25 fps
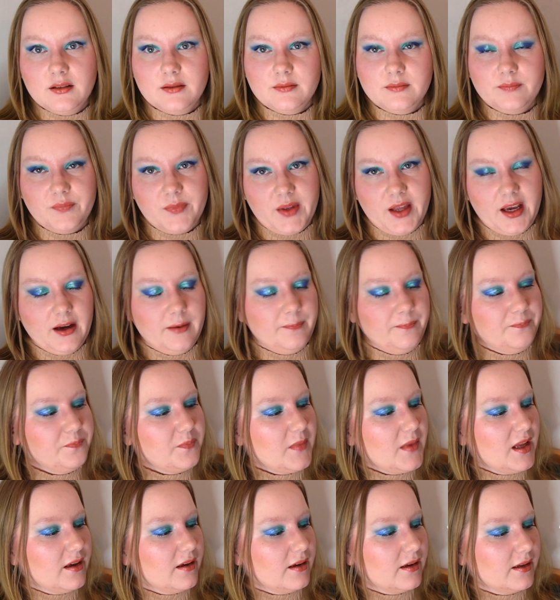yeah,
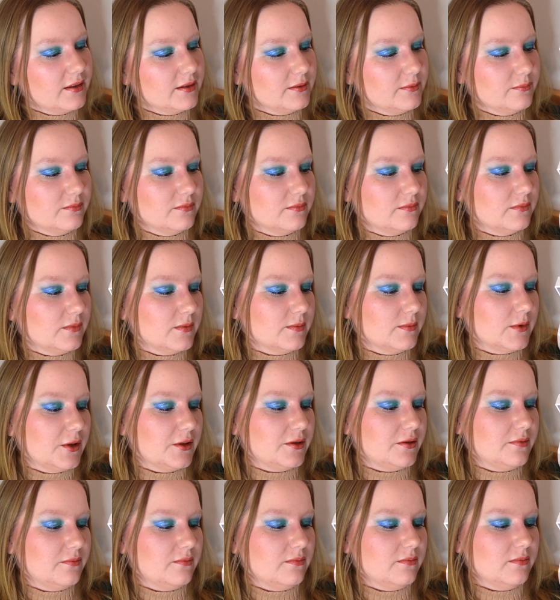I'm
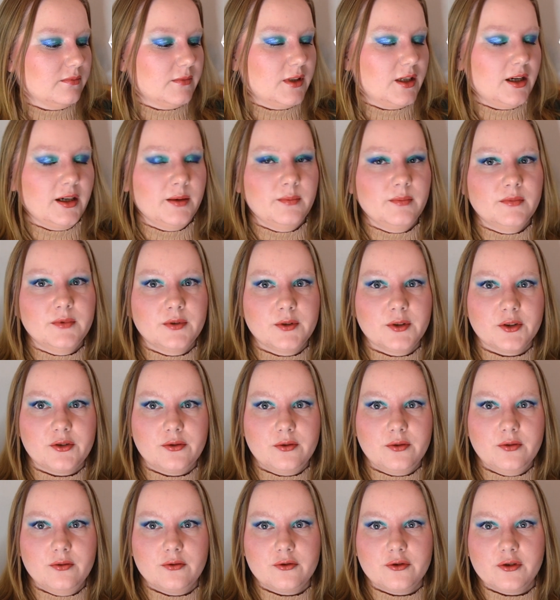
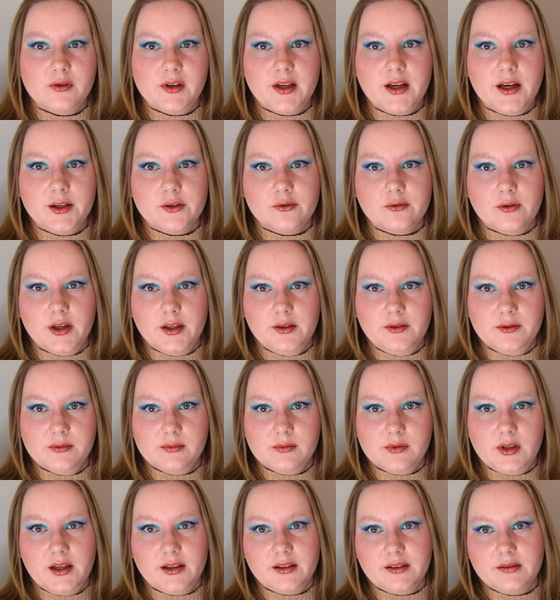not usually, I try to
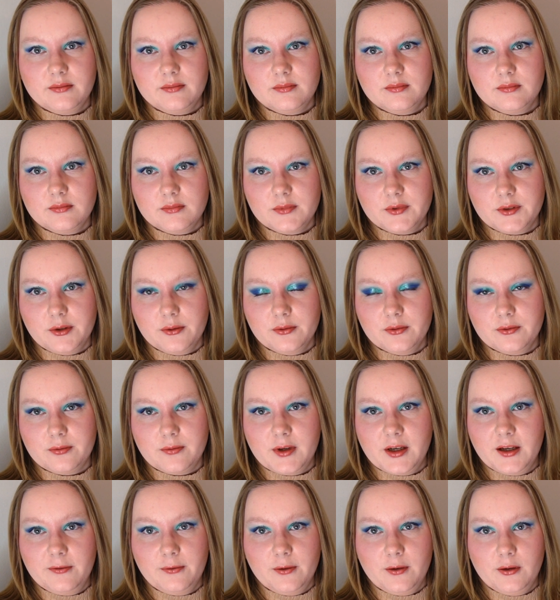like, don't
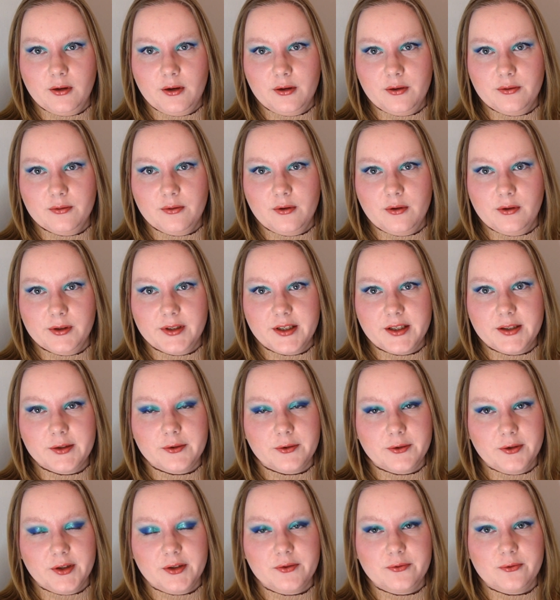really follow all the
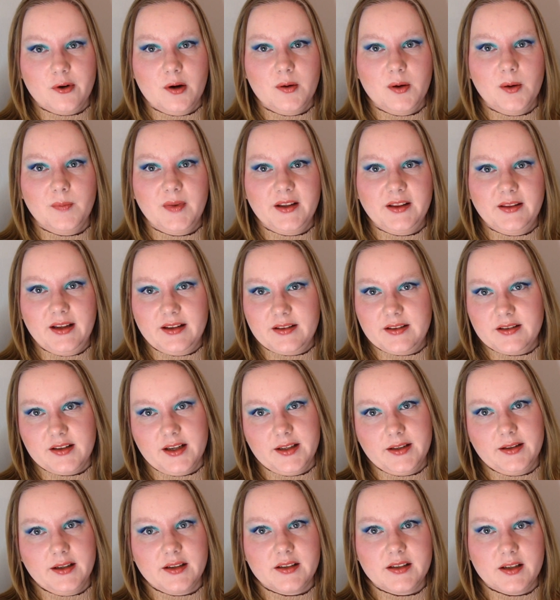internet drama, but that's
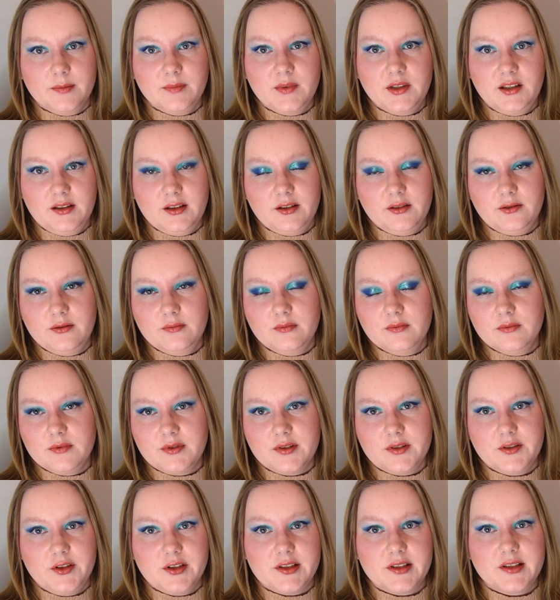I think something that was
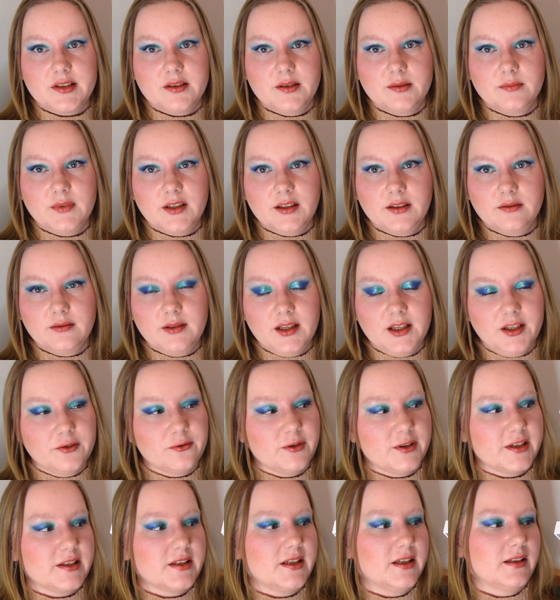just something
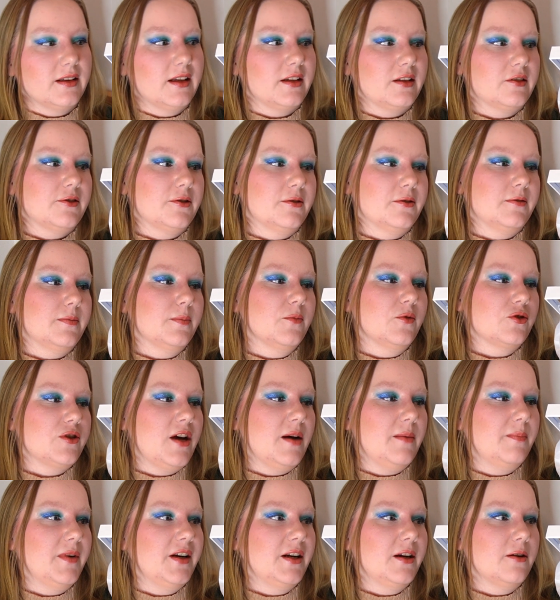interesting that sort of was
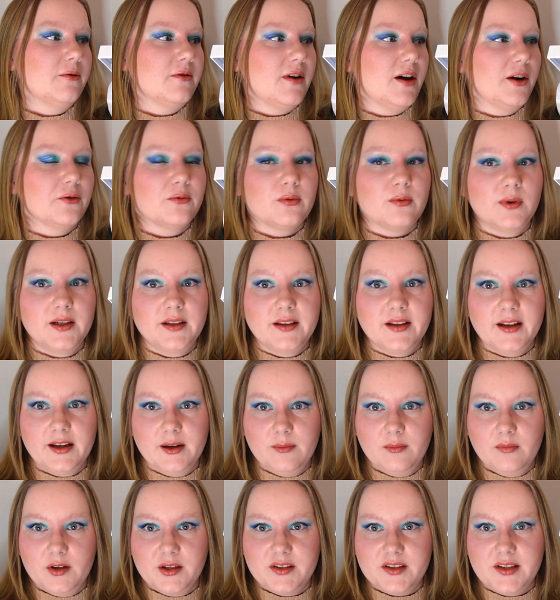happening around when
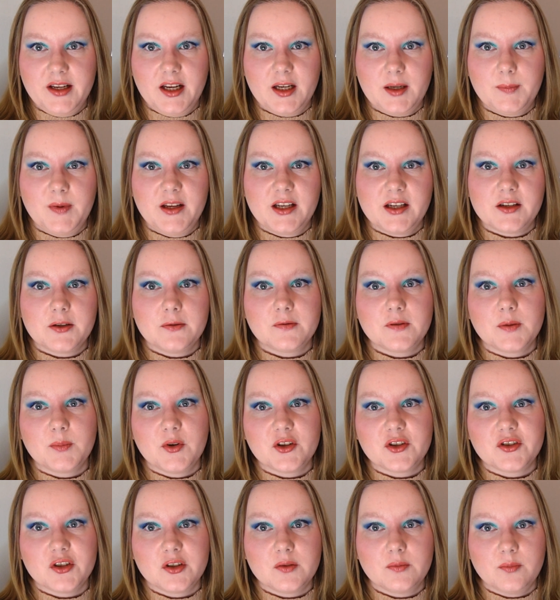the sneak peeks of the
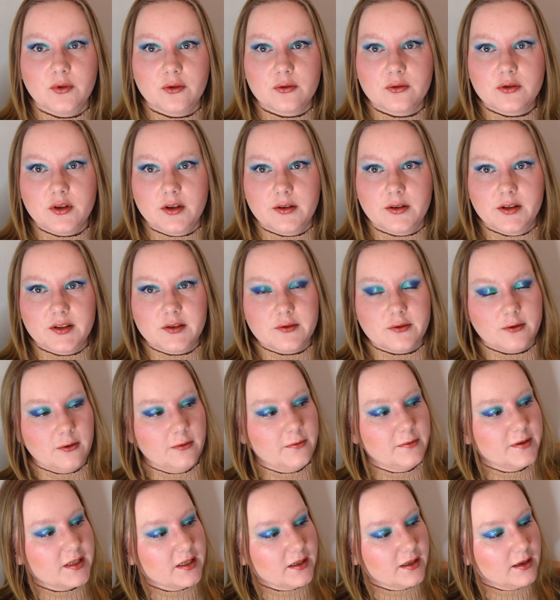budget box started
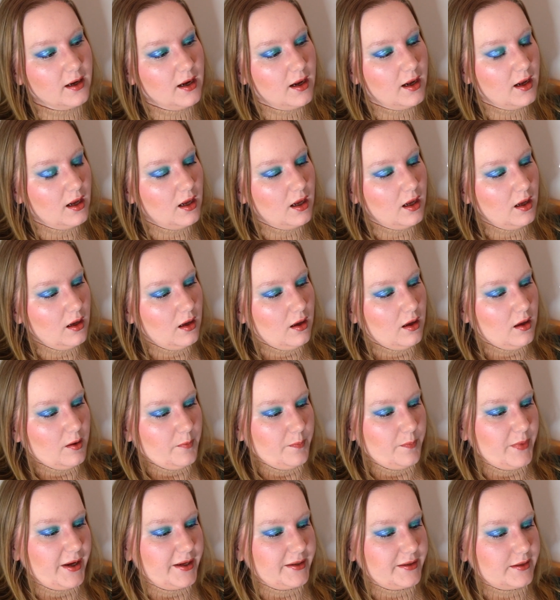surfacing.
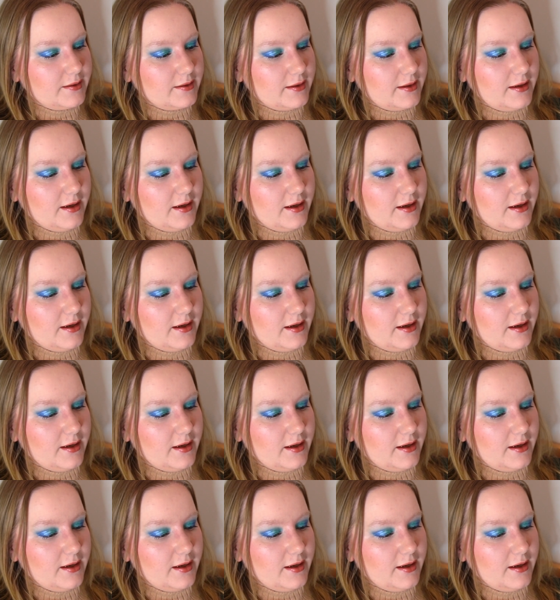But